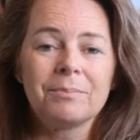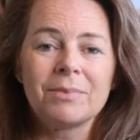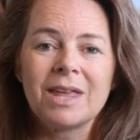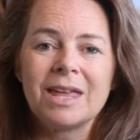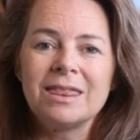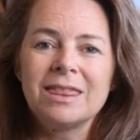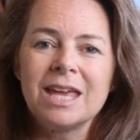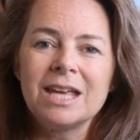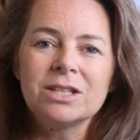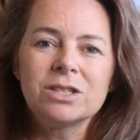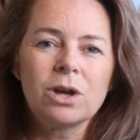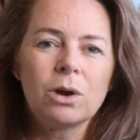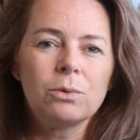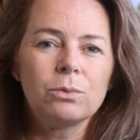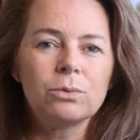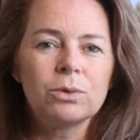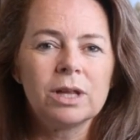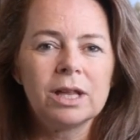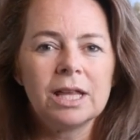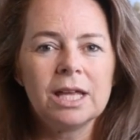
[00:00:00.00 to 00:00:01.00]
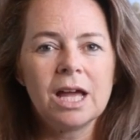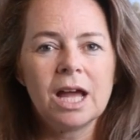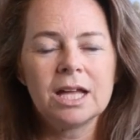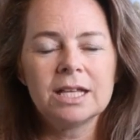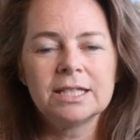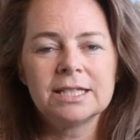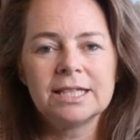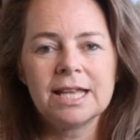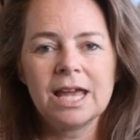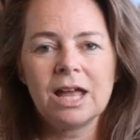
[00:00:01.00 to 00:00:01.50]
things aren't really
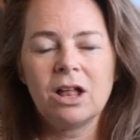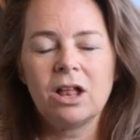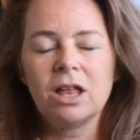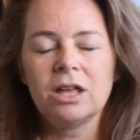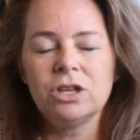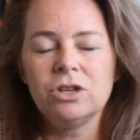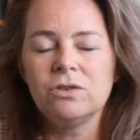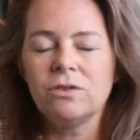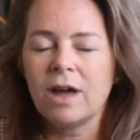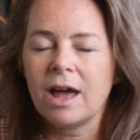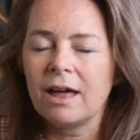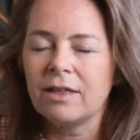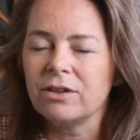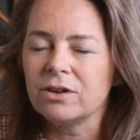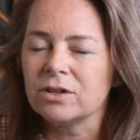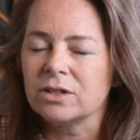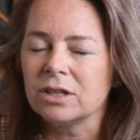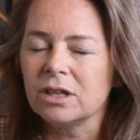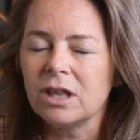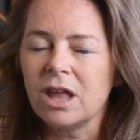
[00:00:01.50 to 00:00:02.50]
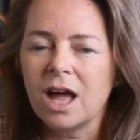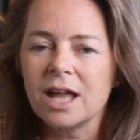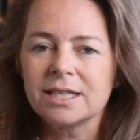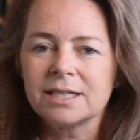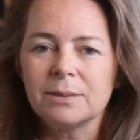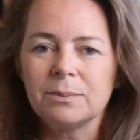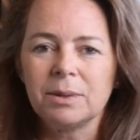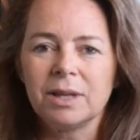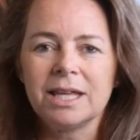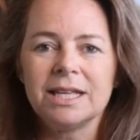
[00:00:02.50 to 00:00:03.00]
on sale. There's lots
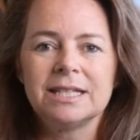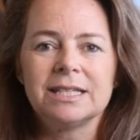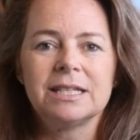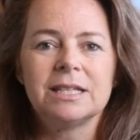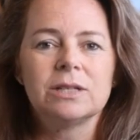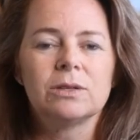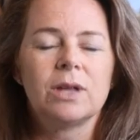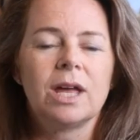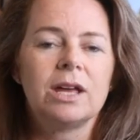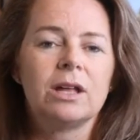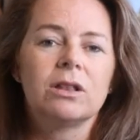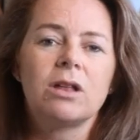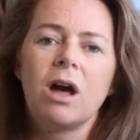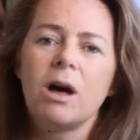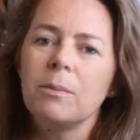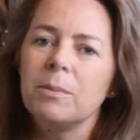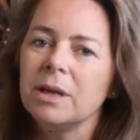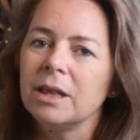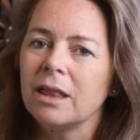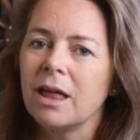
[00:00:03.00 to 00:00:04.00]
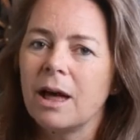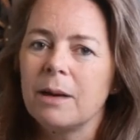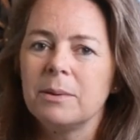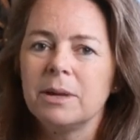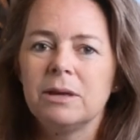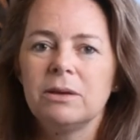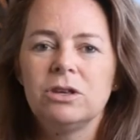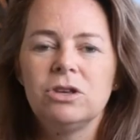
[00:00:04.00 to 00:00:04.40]
of places like Hobby Lobby